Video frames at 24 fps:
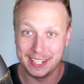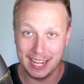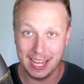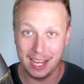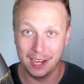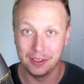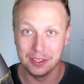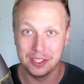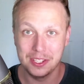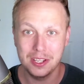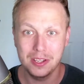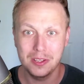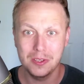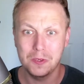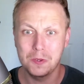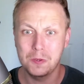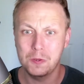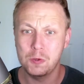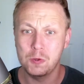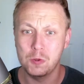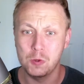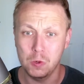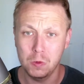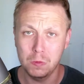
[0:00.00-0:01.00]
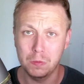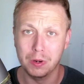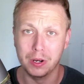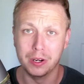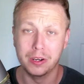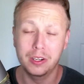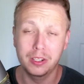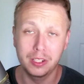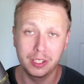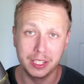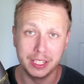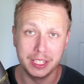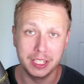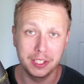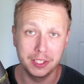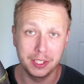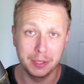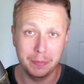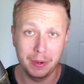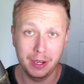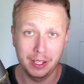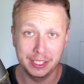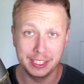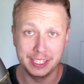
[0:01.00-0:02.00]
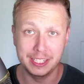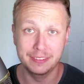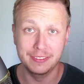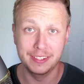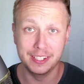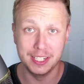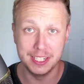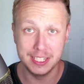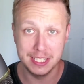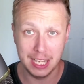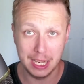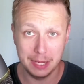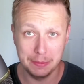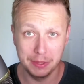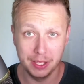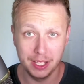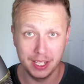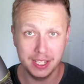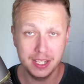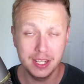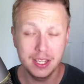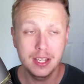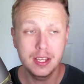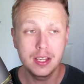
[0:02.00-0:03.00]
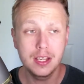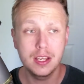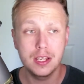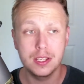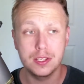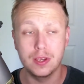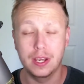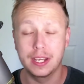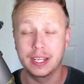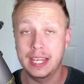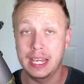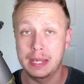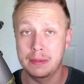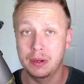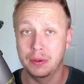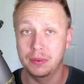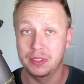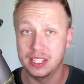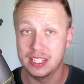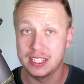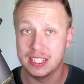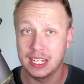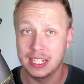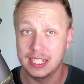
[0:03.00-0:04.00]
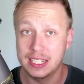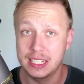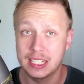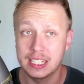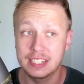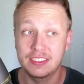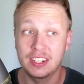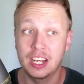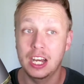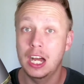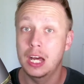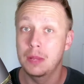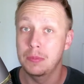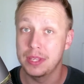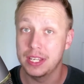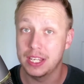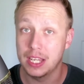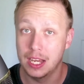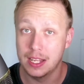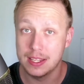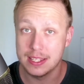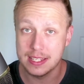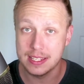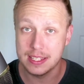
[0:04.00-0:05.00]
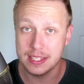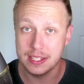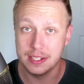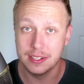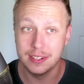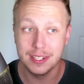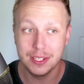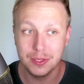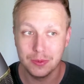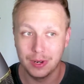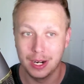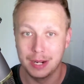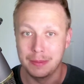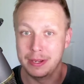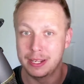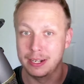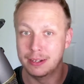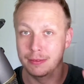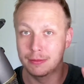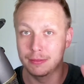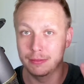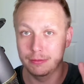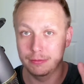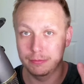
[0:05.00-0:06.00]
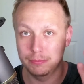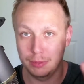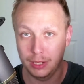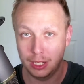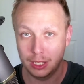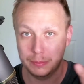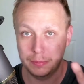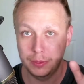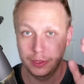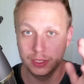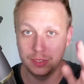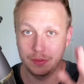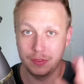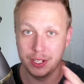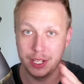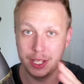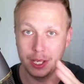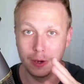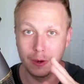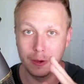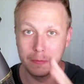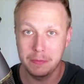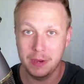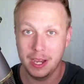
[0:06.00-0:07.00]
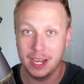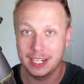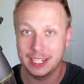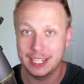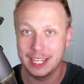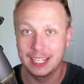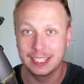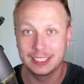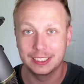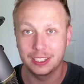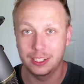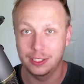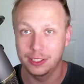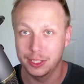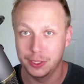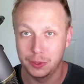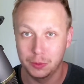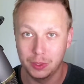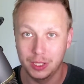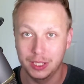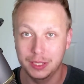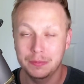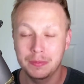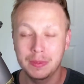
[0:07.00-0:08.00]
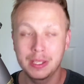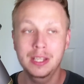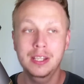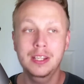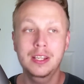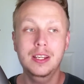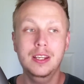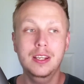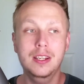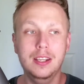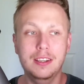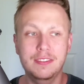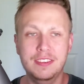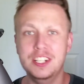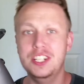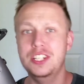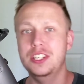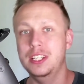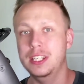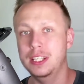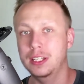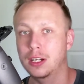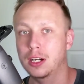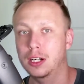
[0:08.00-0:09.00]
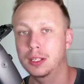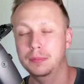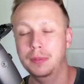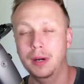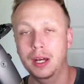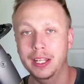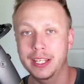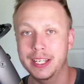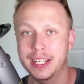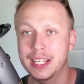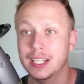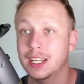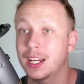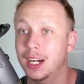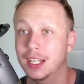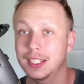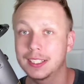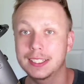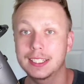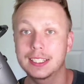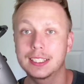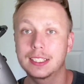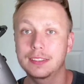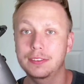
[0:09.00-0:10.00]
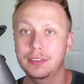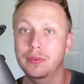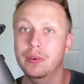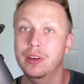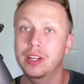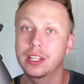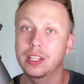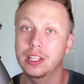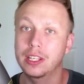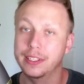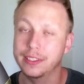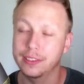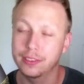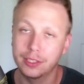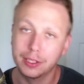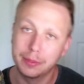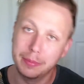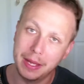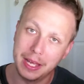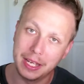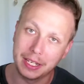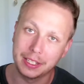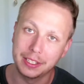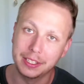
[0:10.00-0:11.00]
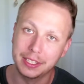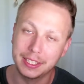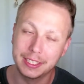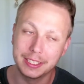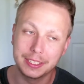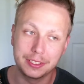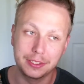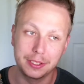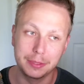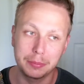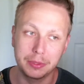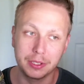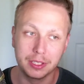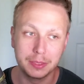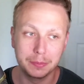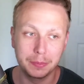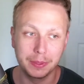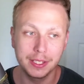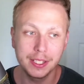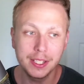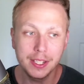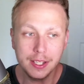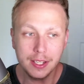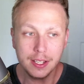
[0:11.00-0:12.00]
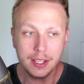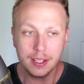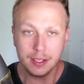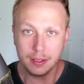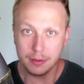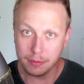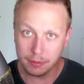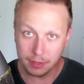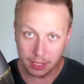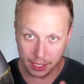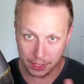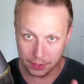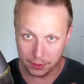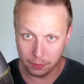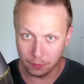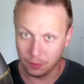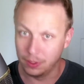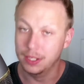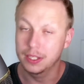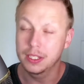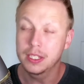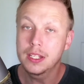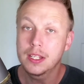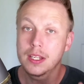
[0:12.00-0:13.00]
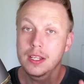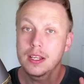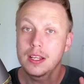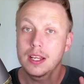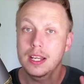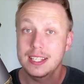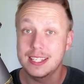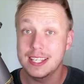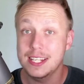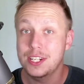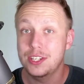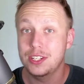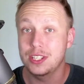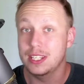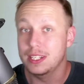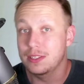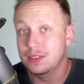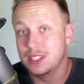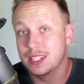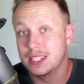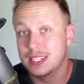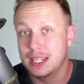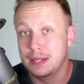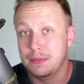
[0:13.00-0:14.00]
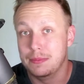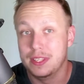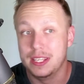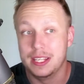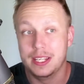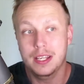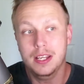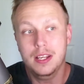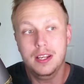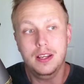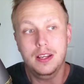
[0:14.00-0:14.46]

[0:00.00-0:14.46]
out super early on the Poly Innovator timeline. So I came up with this idea of an omni-content series where I made a blog post, video, and podcast all in one. Eventually it called Poly and Content if you want to like look back on the history books, but either one, essentially it was the same thing.